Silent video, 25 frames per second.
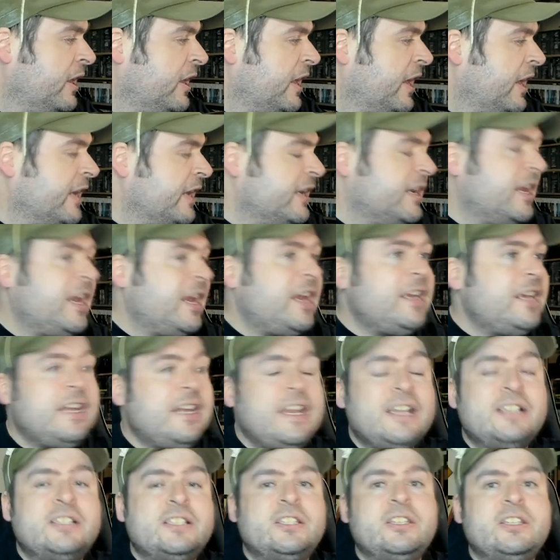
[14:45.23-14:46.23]
And they
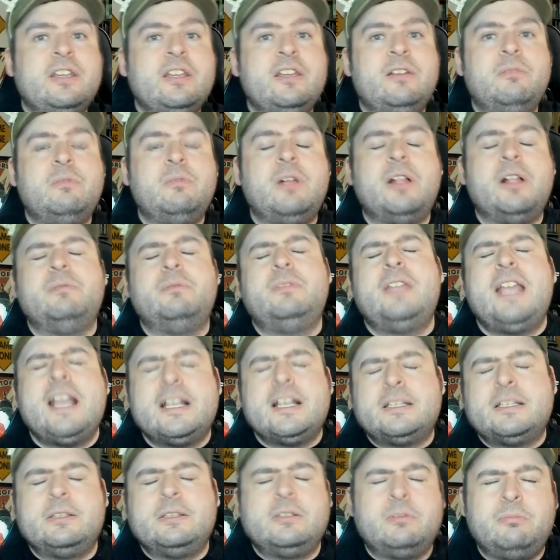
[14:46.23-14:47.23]
need to, well, the
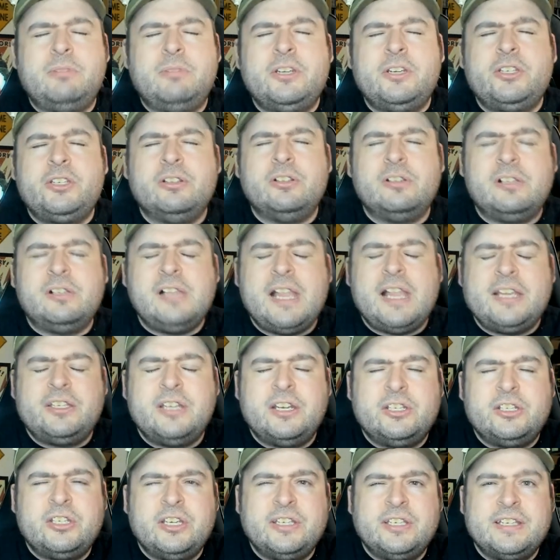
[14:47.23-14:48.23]
Xbox Original Collection,
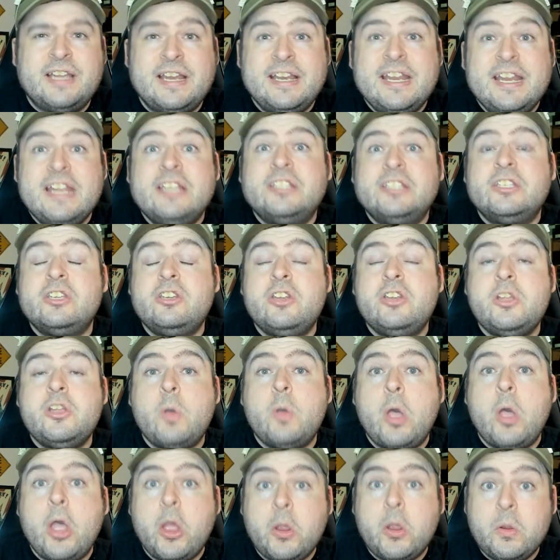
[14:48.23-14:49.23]
I should say, needs a new
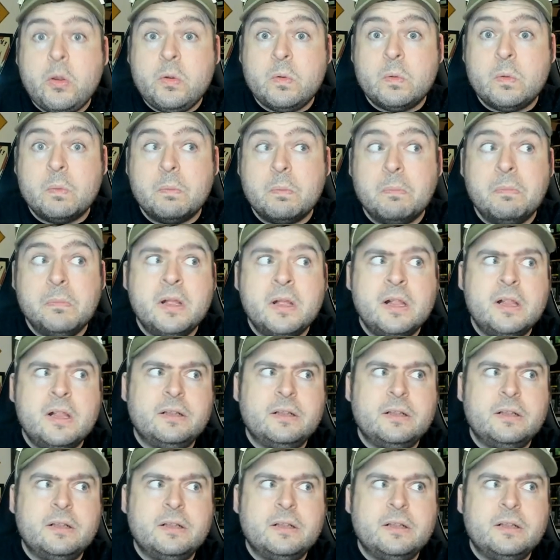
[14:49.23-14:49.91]
home.